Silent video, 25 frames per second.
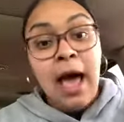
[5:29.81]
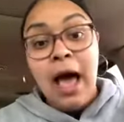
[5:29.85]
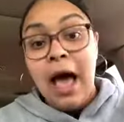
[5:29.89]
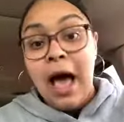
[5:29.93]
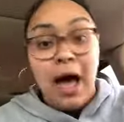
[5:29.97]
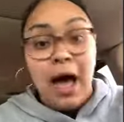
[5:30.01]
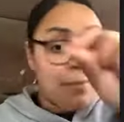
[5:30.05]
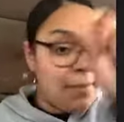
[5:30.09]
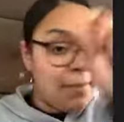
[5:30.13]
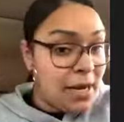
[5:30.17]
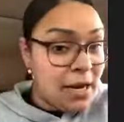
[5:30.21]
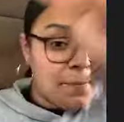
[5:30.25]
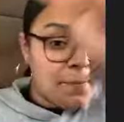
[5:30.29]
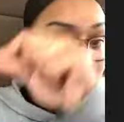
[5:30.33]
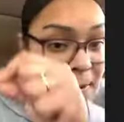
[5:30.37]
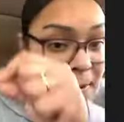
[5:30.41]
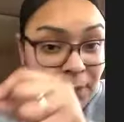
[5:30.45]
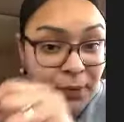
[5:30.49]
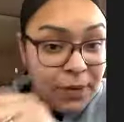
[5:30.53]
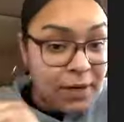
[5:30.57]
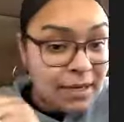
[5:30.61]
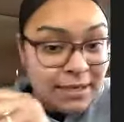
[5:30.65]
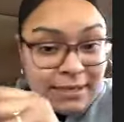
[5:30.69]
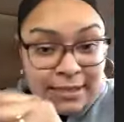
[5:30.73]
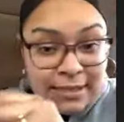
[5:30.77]
How many
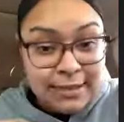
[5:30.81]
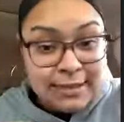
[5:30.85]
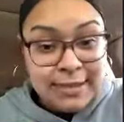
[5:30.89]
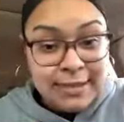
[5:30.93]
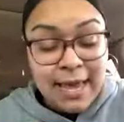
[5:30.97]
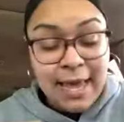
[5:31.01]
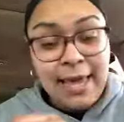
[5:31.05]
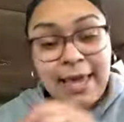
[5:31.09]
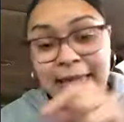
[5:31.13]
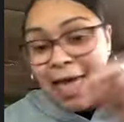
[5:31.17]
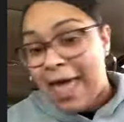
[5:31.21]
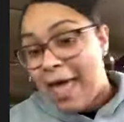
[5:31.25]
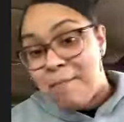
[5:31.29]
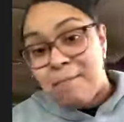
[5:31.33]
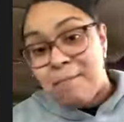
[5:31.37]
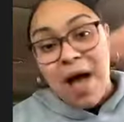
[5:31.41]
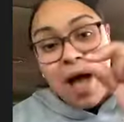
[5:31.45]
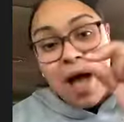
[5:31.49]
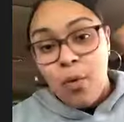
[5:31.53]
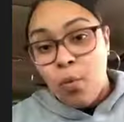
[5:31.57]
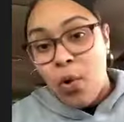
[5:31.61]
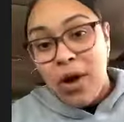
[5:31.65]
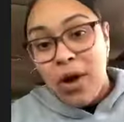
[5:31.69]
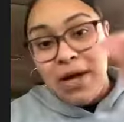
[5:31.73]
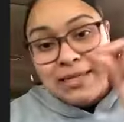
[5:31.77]
people does it take? And
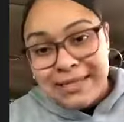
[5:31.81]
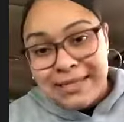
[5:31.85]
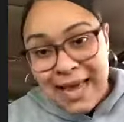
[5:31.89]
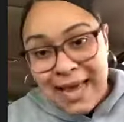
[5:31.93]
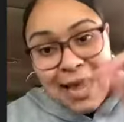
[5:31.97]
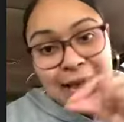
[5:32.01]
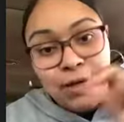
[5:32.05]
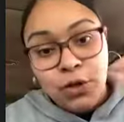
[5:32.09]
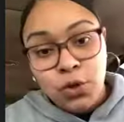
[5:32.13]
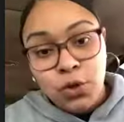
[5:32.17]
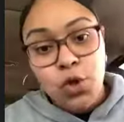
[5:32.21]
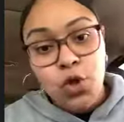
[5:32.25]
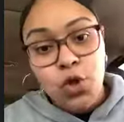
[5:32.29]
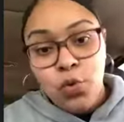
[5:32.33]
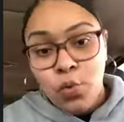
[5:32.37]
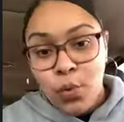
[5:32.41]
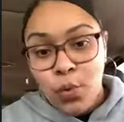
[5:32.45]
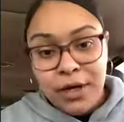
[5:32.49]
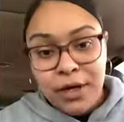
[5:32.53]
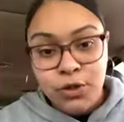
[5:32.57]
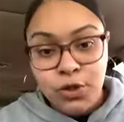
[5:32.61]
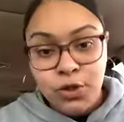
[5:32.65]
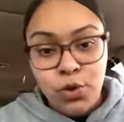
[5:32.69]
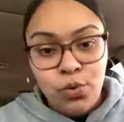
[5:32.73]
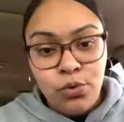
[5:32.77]
by what date do you
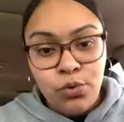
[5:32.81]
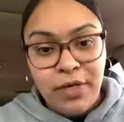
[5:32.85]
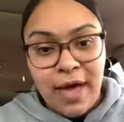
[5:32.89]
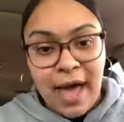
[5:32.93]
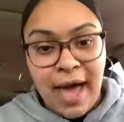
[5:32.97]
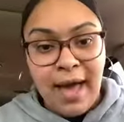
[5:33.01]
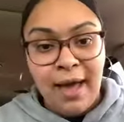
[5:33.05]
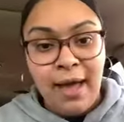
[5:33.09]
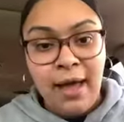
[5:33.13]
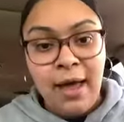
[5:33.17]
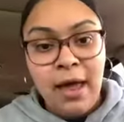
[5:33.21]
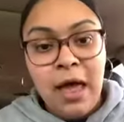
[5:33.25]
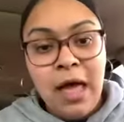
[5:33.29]
want to do that?